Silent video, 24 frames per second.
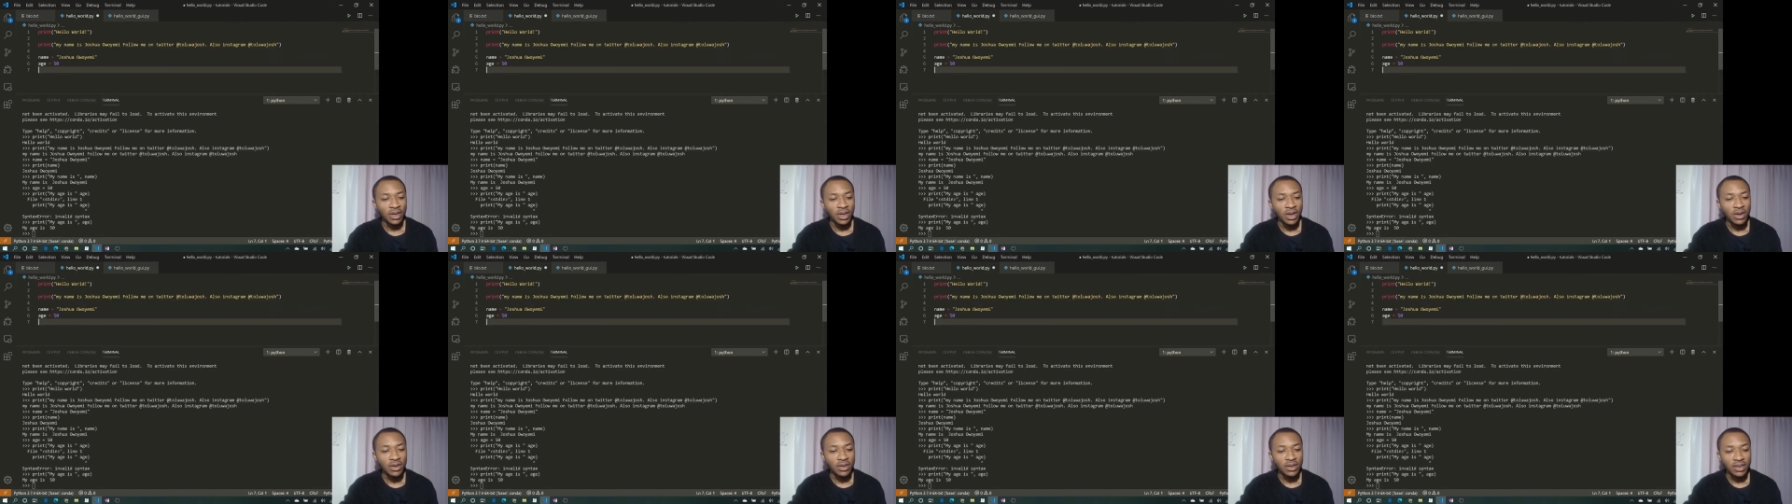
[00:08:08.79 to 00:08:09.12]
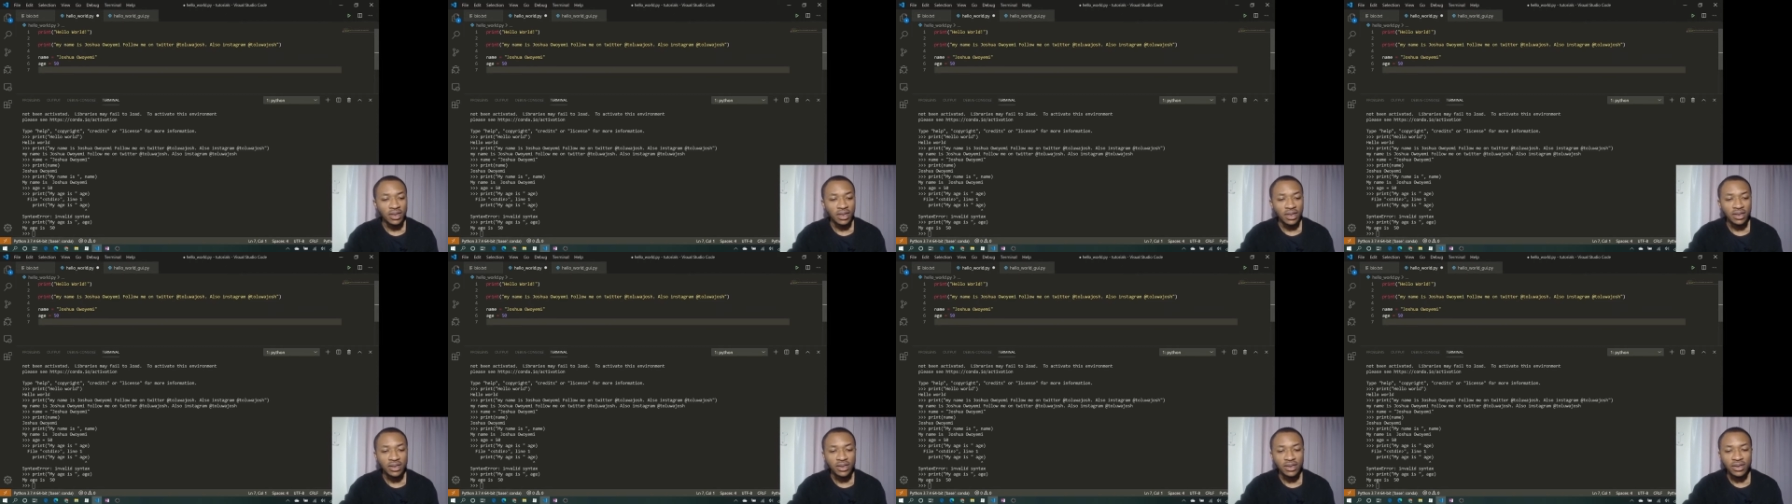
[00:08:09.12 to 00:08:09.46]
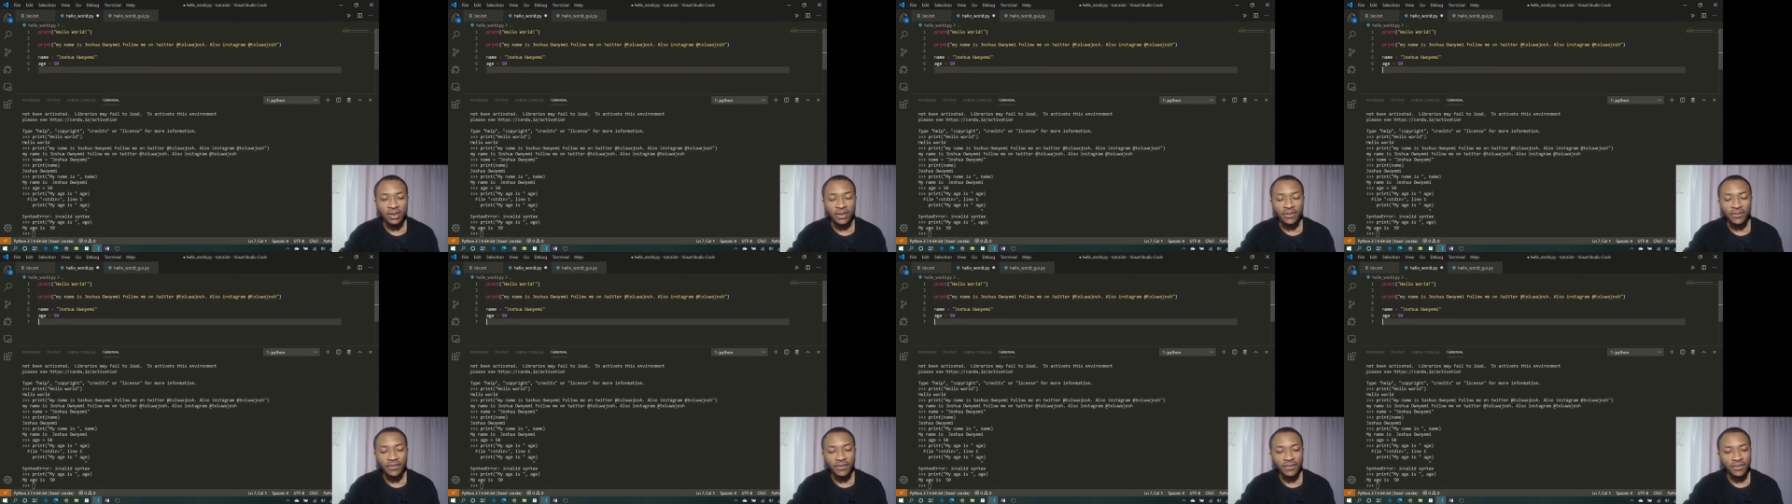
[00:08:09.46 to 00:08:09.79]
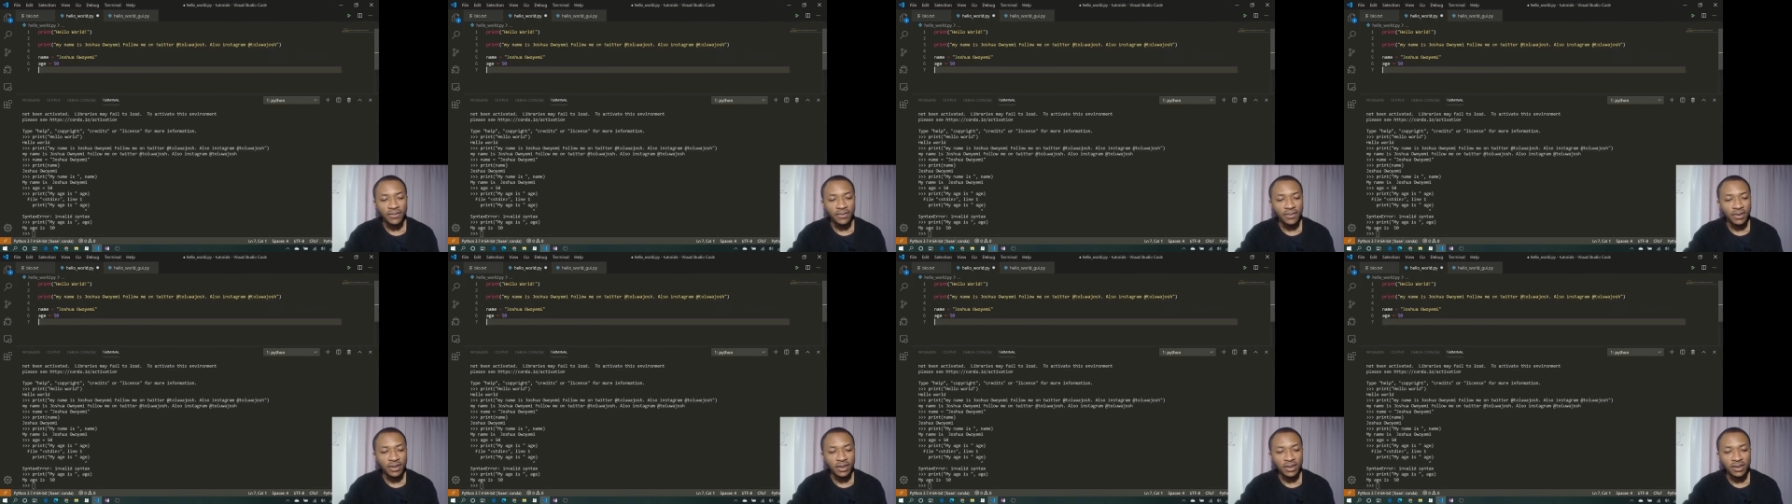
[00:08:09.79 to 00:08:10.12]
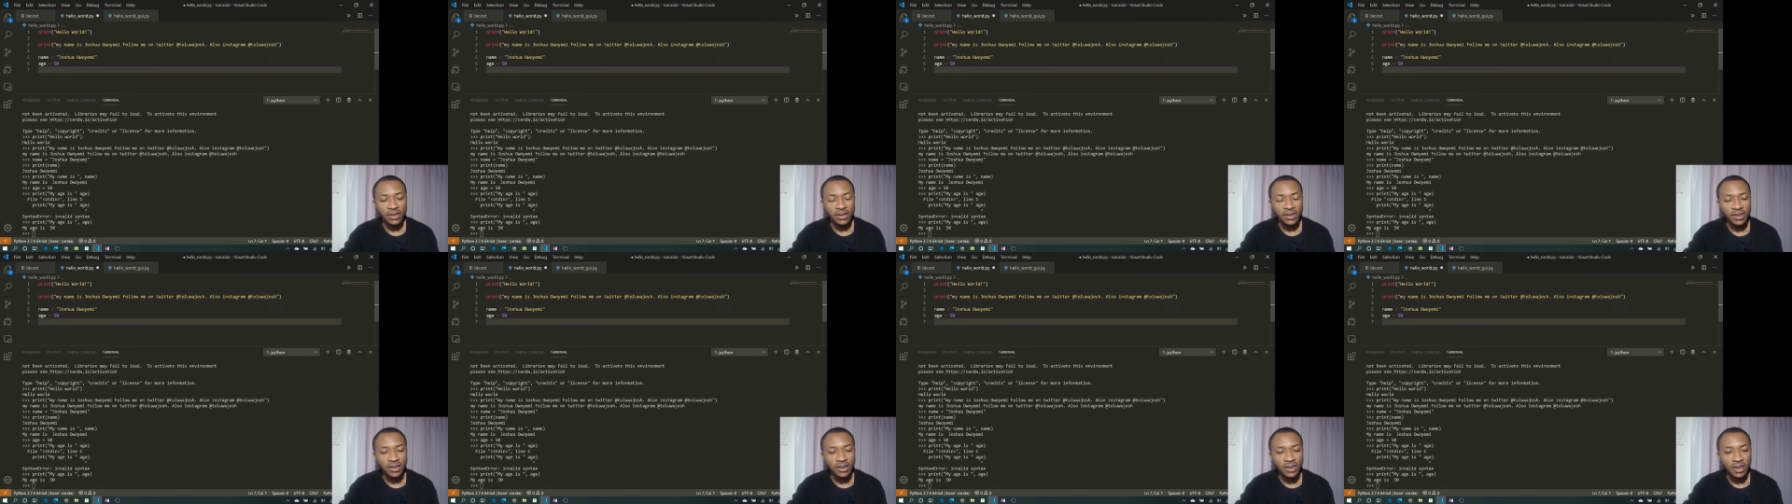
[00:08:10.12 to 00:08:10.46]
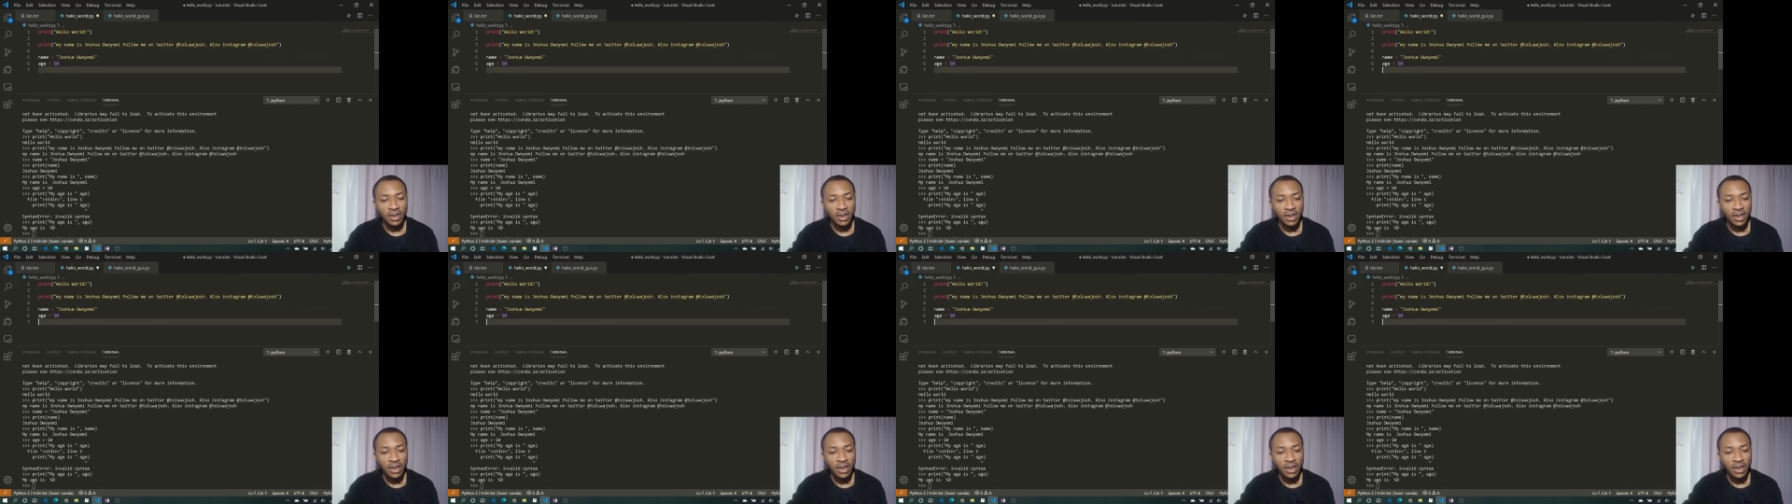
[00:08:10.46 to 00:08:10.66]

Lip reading: contents of this,